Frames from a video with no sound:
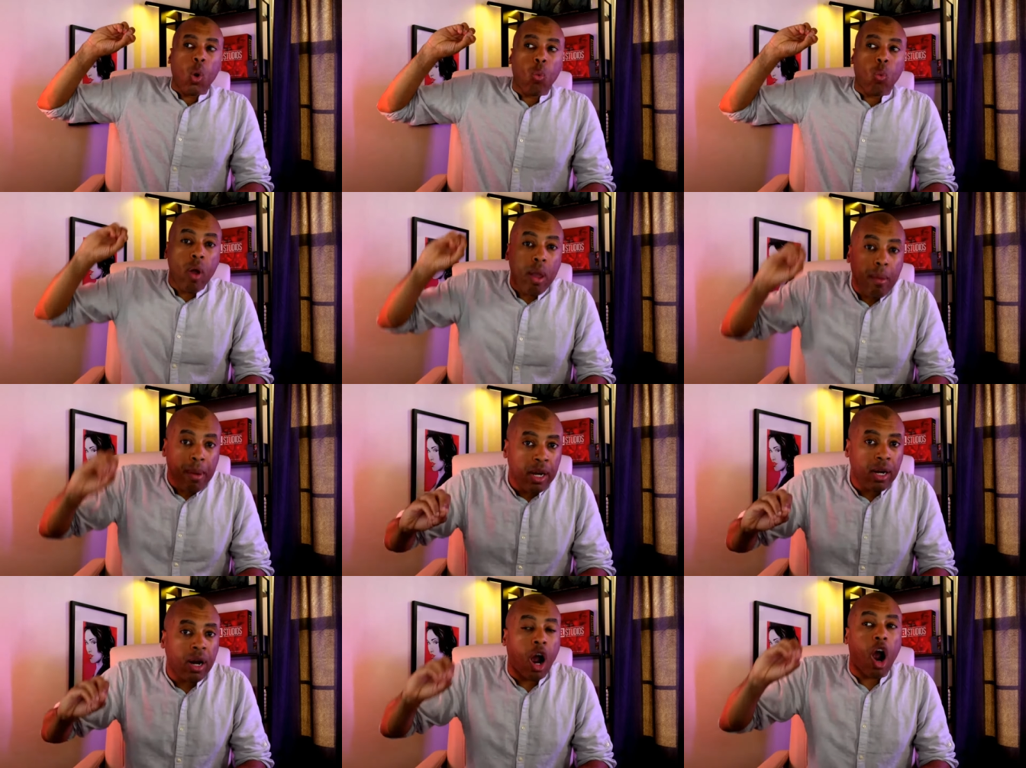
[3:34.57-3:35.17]

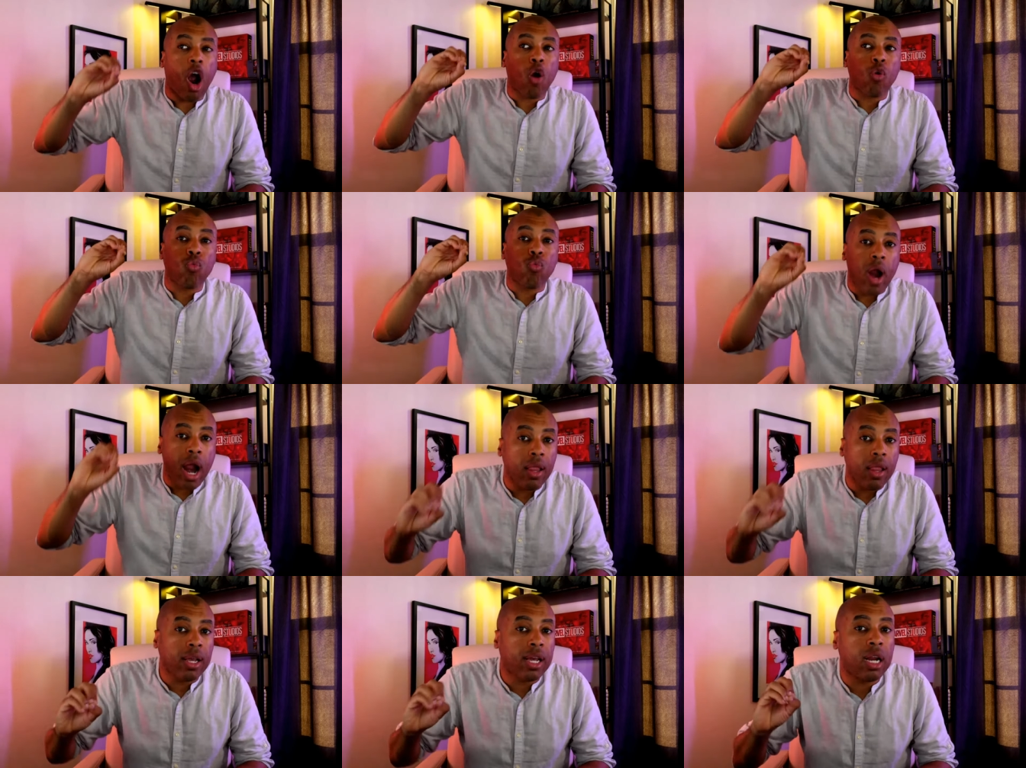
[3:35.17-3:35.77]
Women are
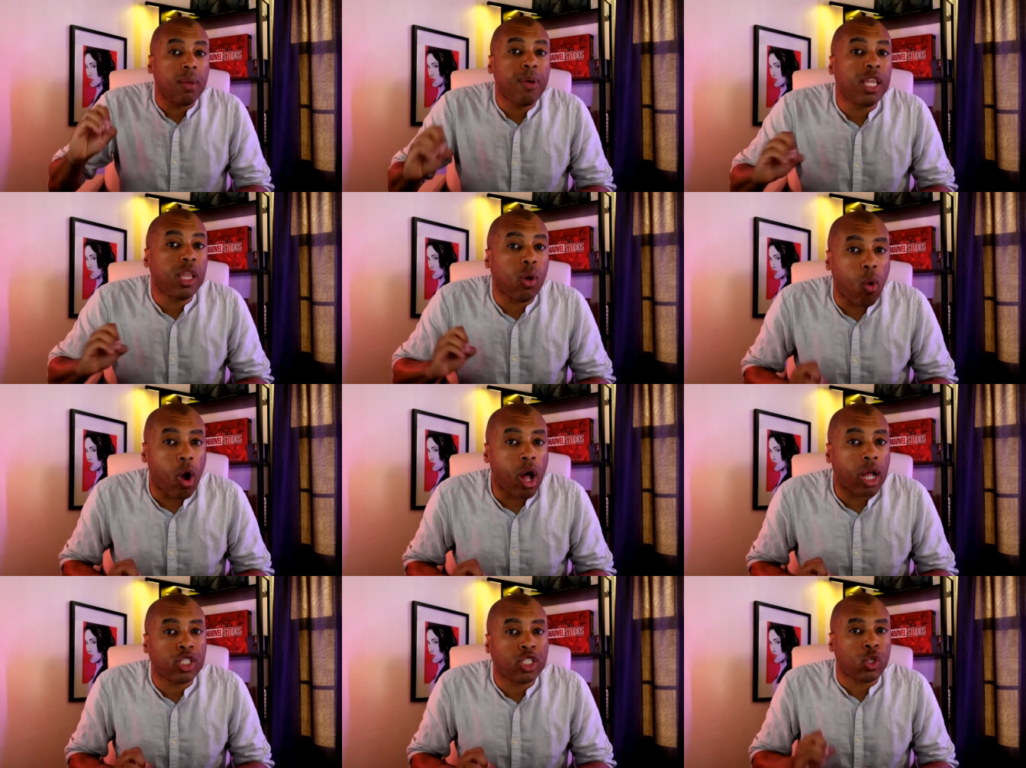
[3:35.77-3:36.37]
rarely going to be the
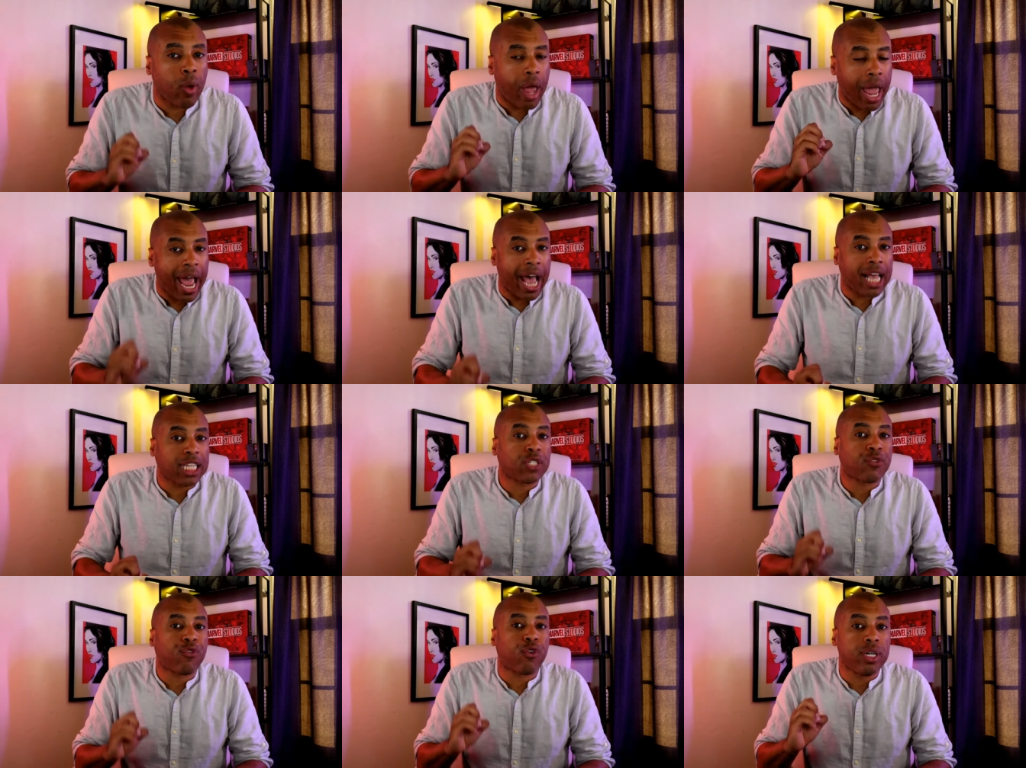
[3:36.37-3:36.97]
ones to
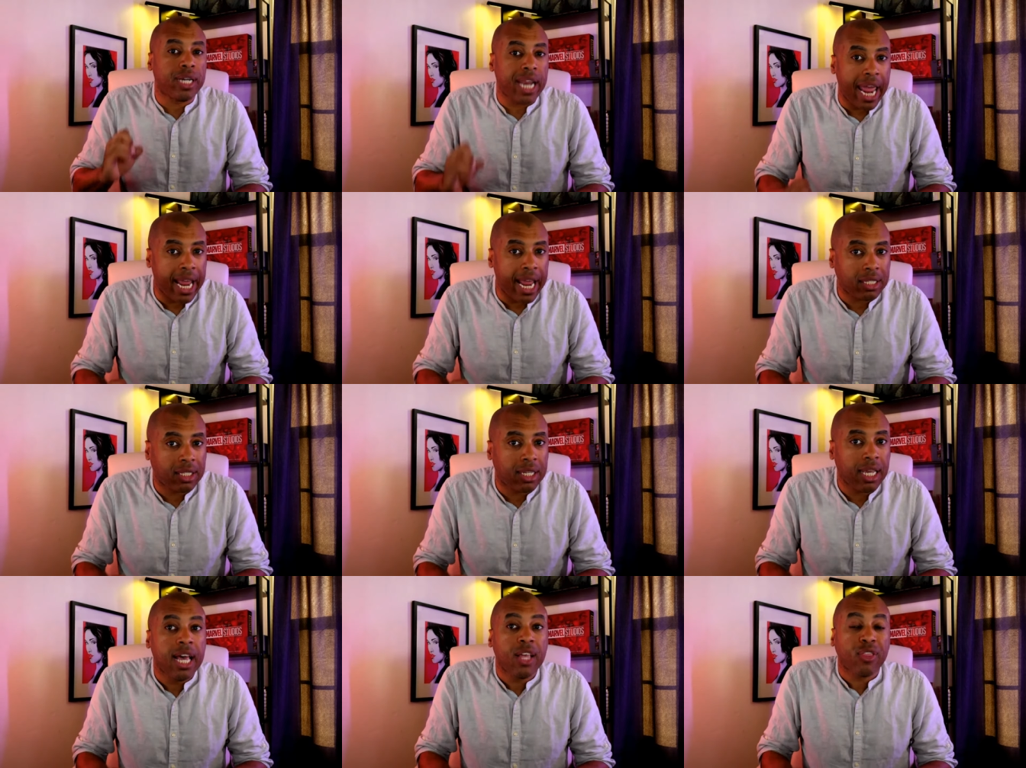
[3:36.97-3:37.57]
ask for
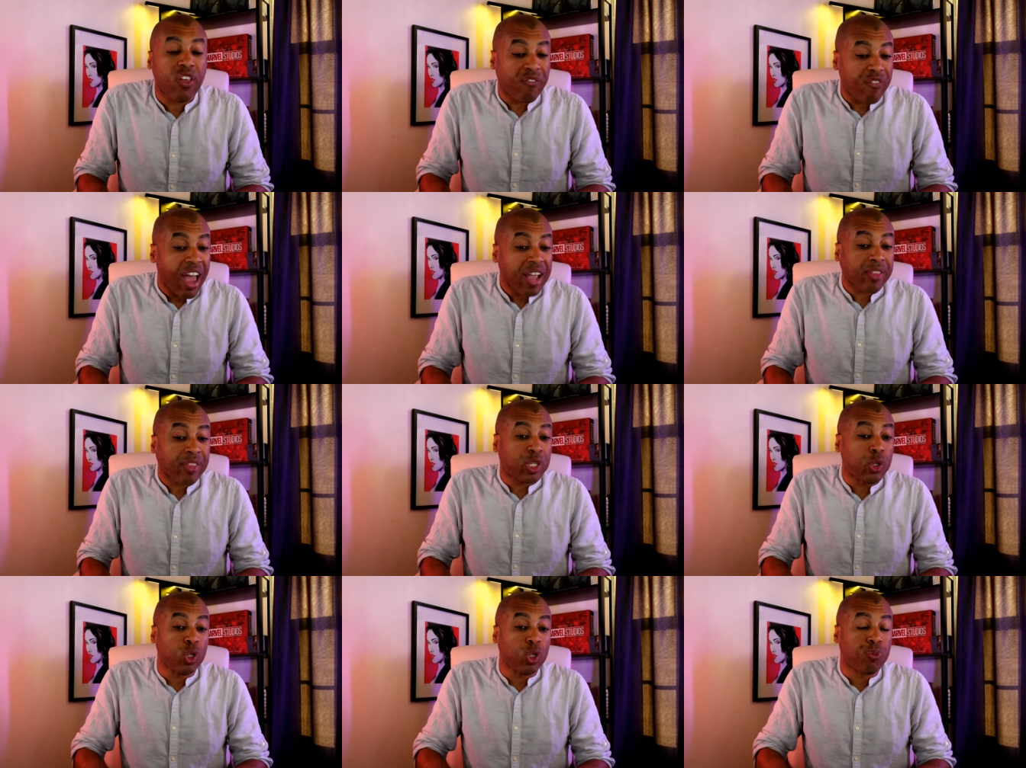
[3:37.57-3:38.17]
dates. The fact
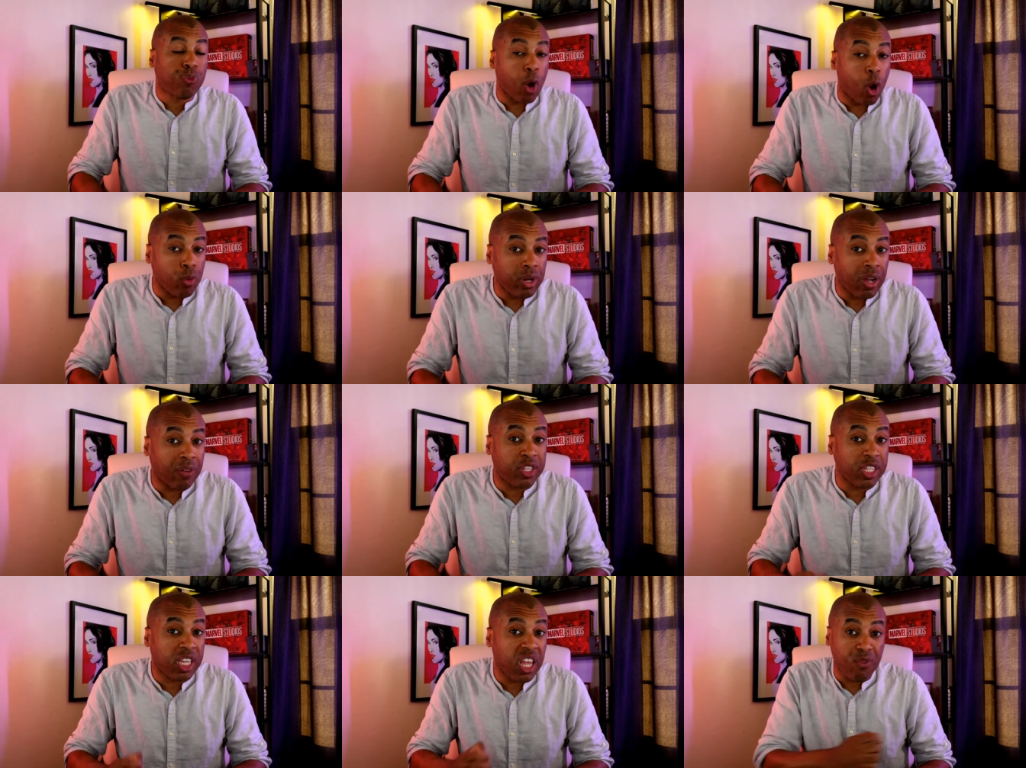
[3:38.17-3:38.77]
that she was bold
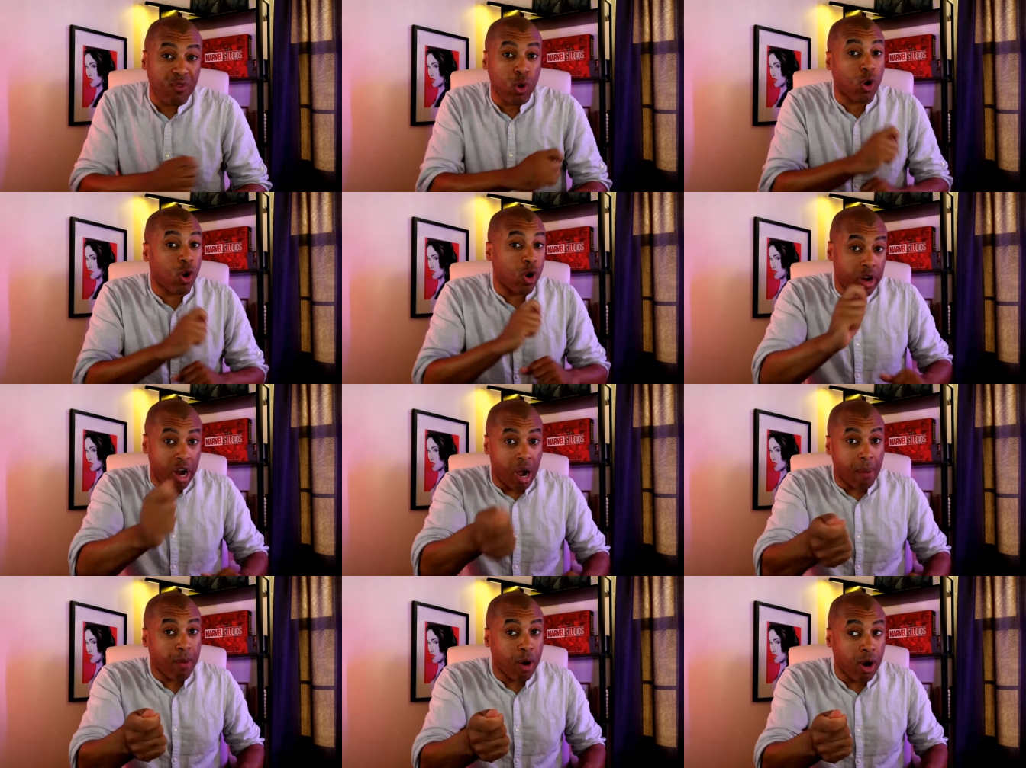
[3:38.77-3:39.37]
enough to give you her
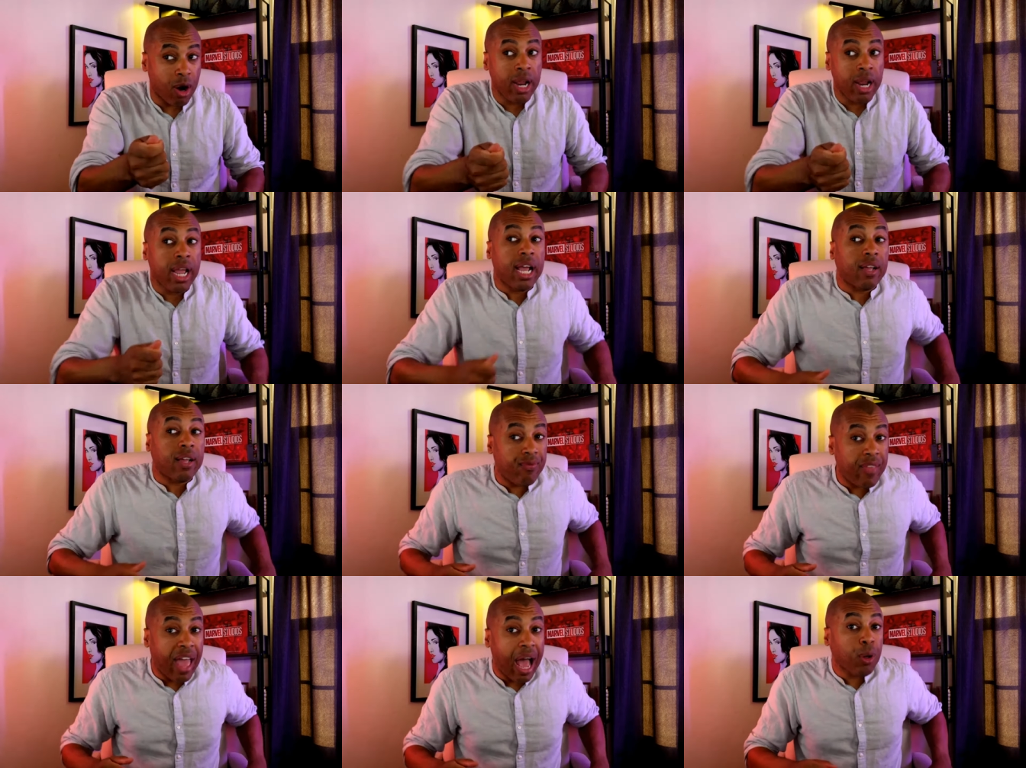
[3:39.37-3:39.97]
number,
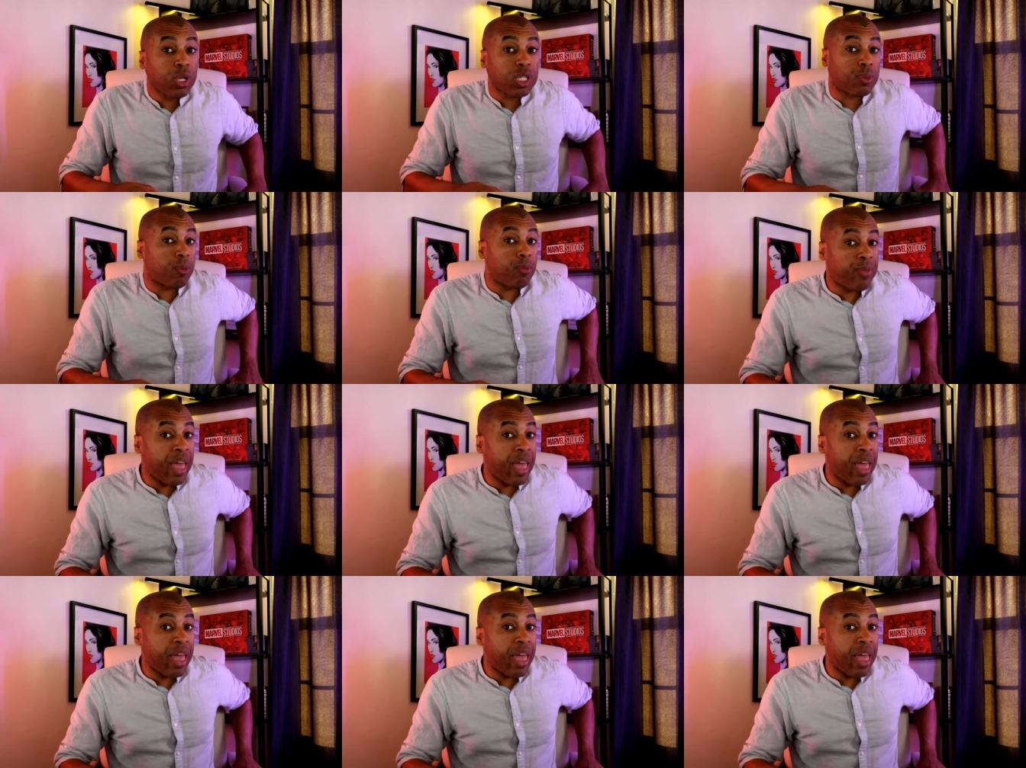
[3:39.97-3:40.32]
that was